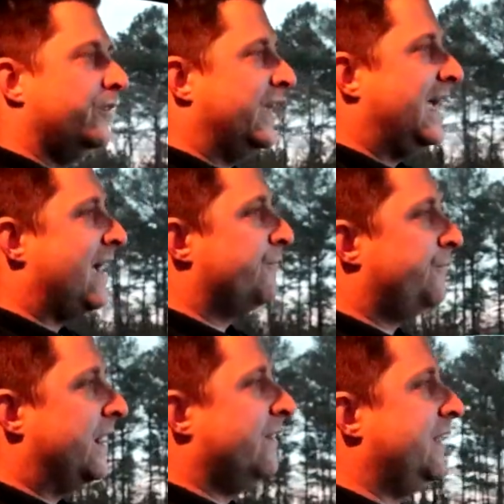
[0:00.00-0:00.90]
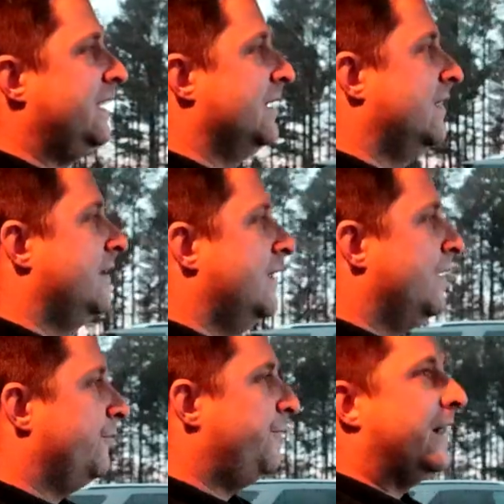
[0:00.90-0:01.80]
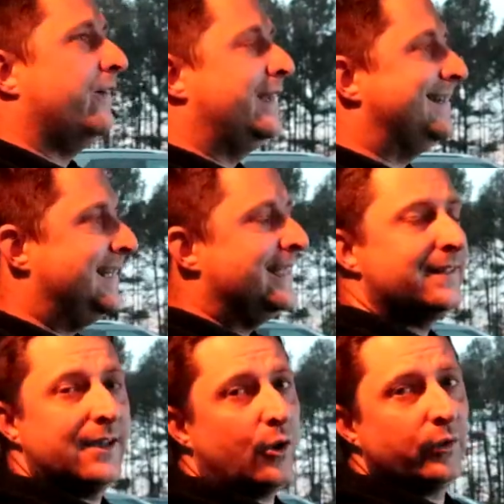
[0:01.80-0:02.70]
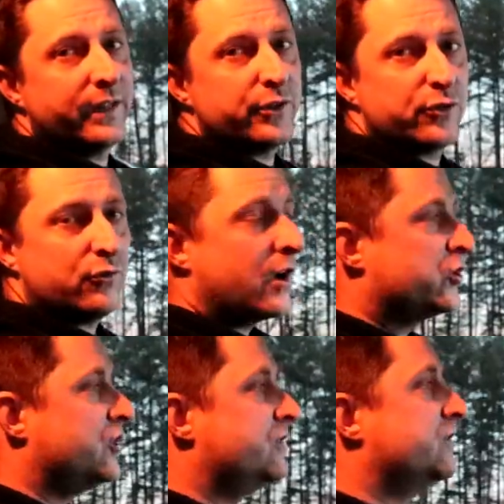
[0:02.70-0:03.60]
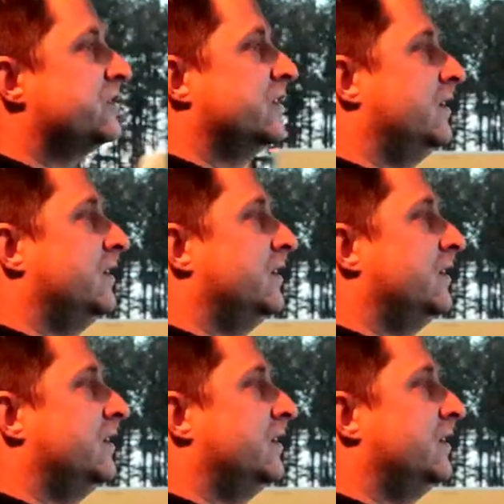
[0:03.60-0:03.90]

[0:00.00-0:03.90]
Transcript: They have very, very detailed instructions